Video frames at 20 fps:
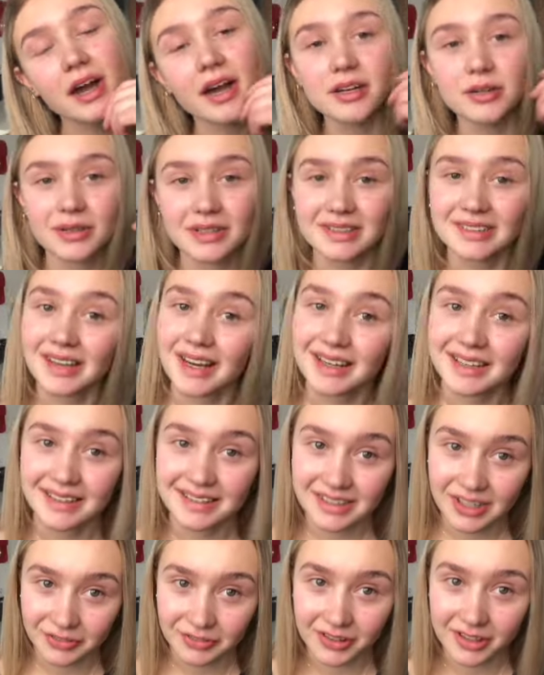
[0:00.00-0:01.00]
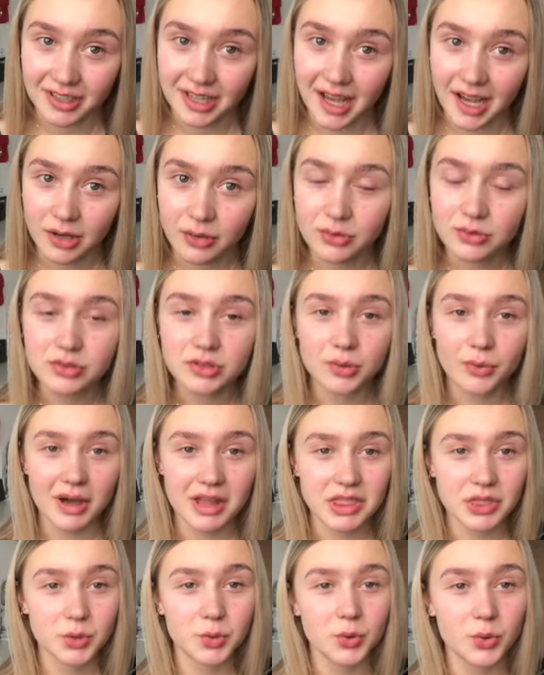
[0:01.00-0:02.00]
I do it slightly different now, so I
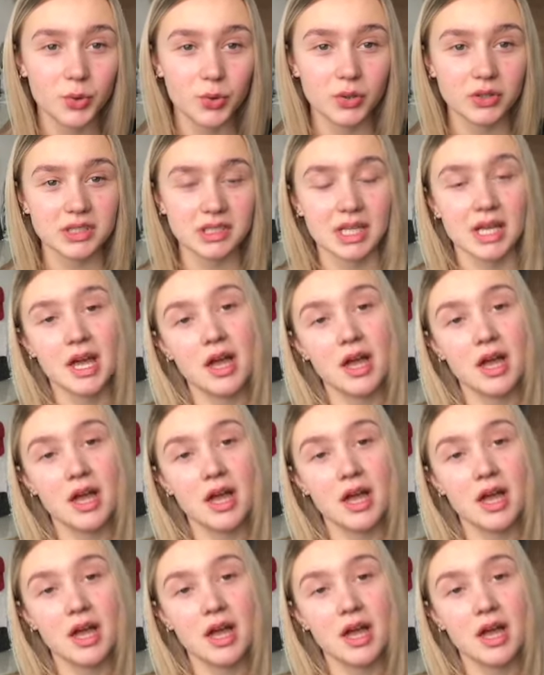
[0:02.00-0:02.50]
thought